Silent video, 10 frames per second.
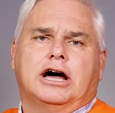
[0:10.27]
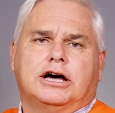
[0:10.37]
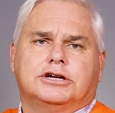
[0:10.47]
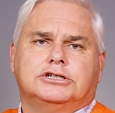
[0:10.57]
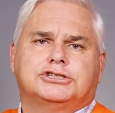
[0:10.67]

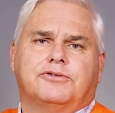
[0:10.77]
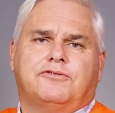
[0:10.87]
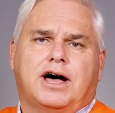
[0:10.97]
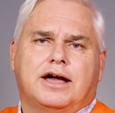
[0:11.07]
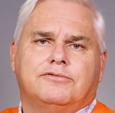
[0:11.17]
honor
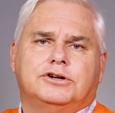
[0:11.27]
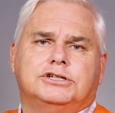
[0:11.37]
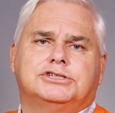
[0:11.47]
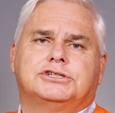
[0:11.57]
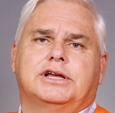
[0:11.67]

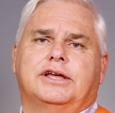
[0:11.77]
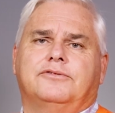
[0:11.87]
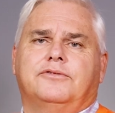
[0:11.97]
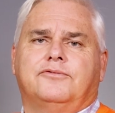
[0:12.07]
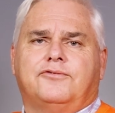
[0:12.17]
survivors
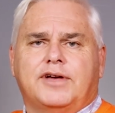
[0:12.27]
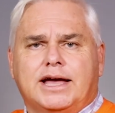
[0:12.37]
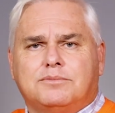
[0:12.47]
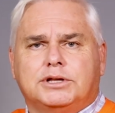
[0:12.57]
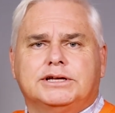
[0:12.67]
and
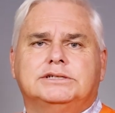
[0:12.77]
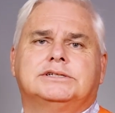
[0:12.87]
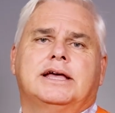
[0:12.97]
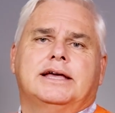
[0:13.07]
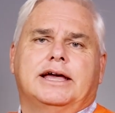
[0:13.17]
families